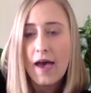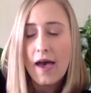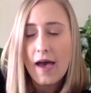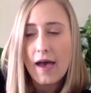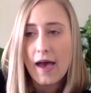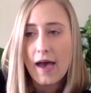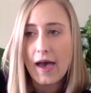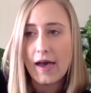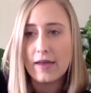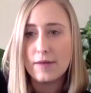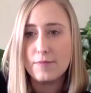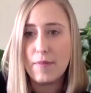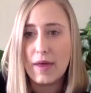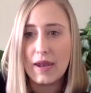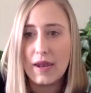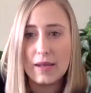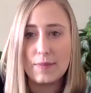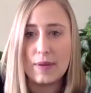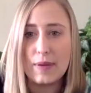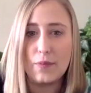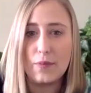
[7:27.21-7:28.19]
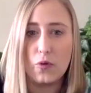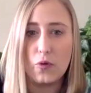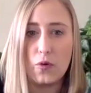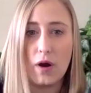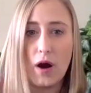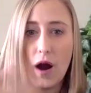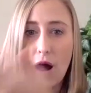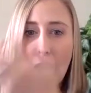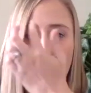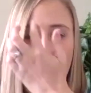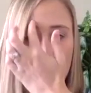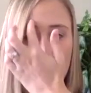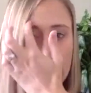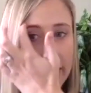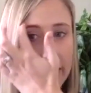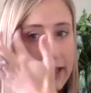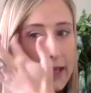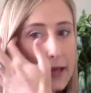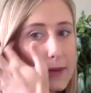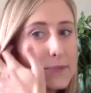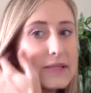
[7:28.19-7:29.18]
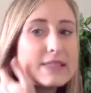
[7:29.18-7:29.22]
And many people who are
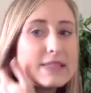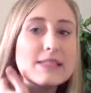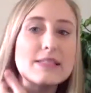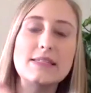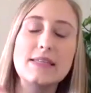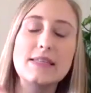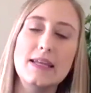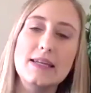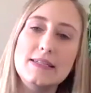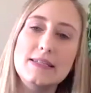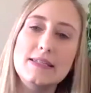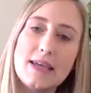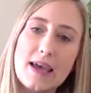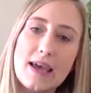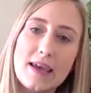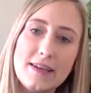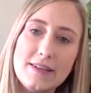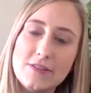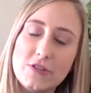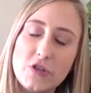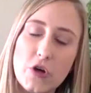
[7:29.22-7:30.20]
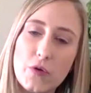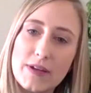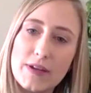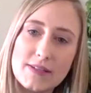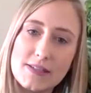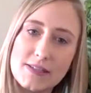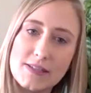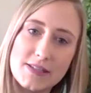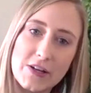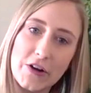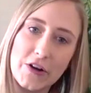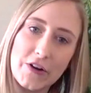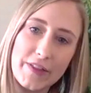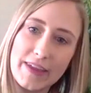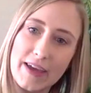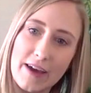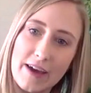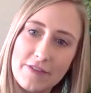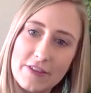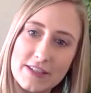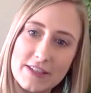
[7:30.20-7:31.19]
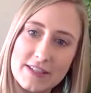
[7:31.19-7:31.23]
operating a business day to day don't necessarily
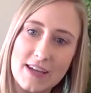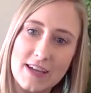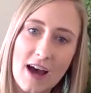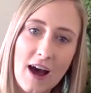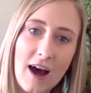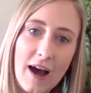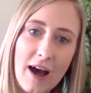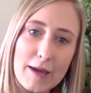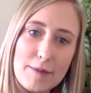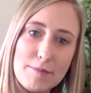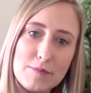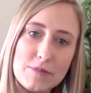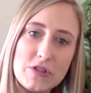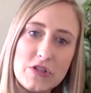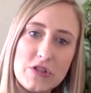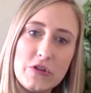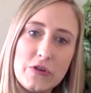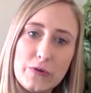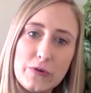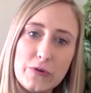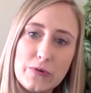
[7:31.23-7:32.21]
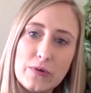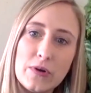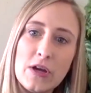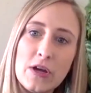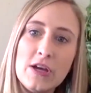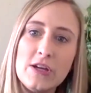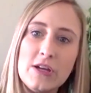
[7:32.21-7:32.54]
have the time to